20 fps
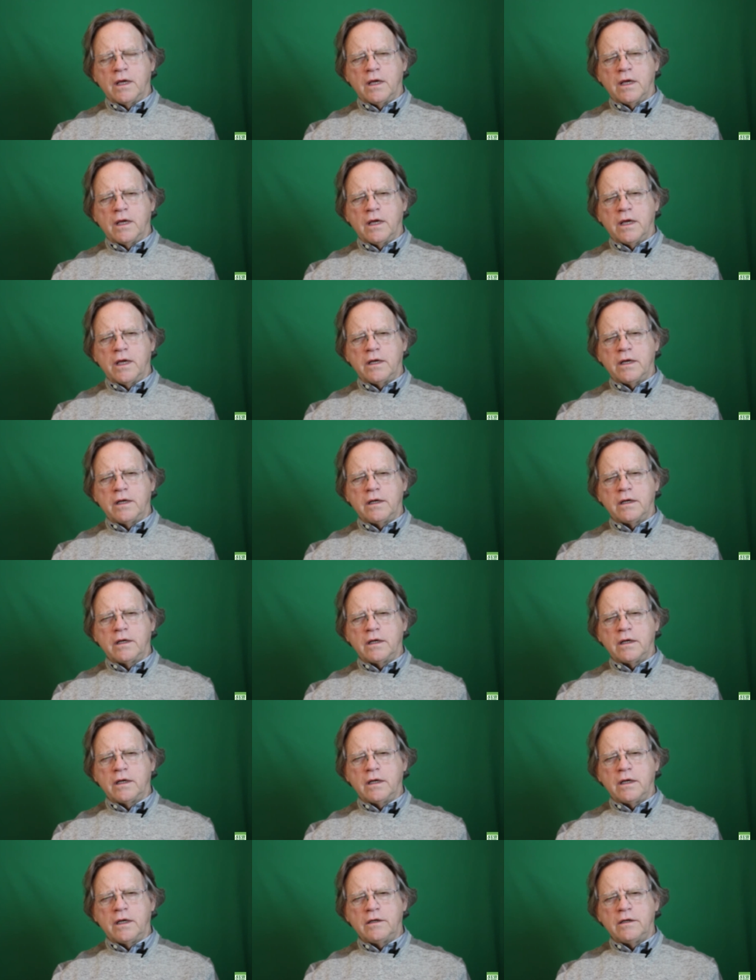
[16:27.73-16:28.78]
and
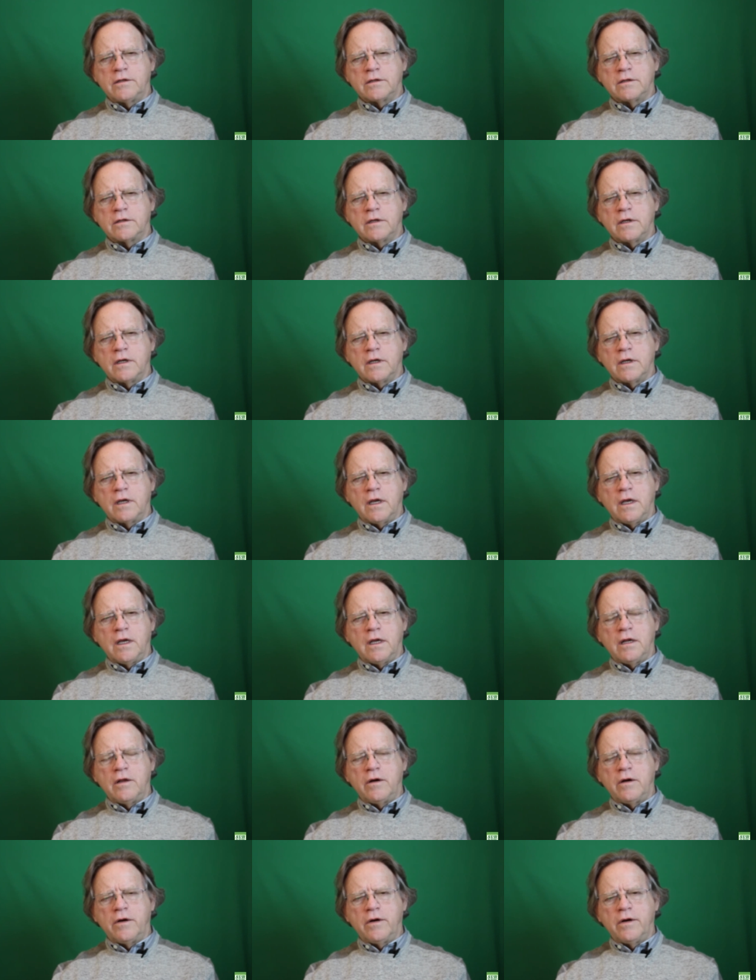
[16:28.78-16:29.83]
he's in
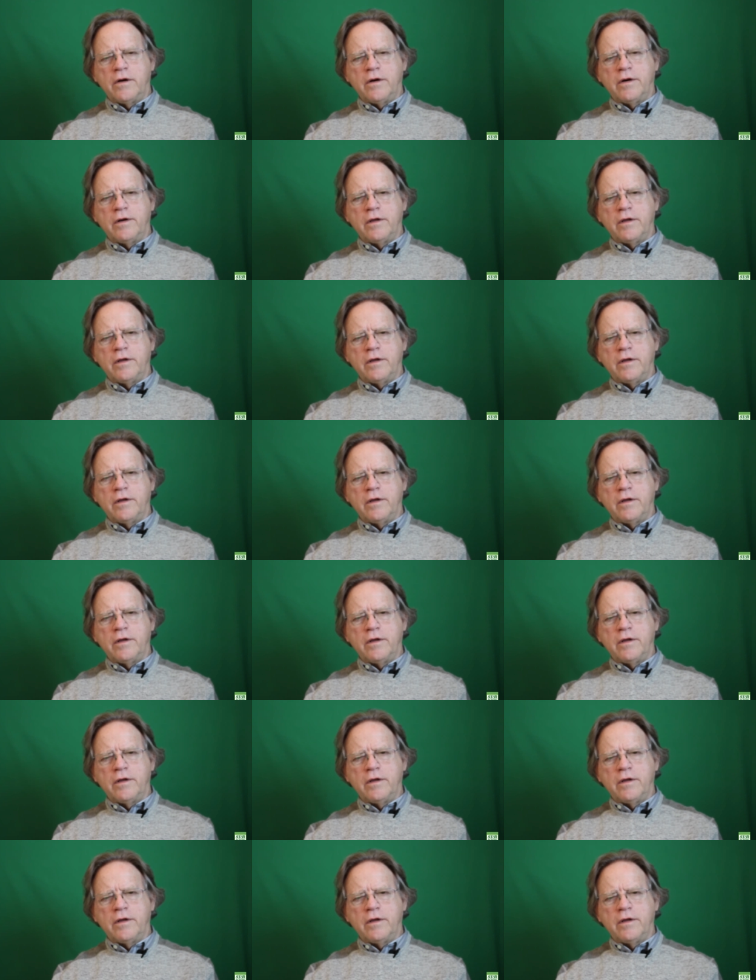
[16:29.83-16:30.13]
the herd,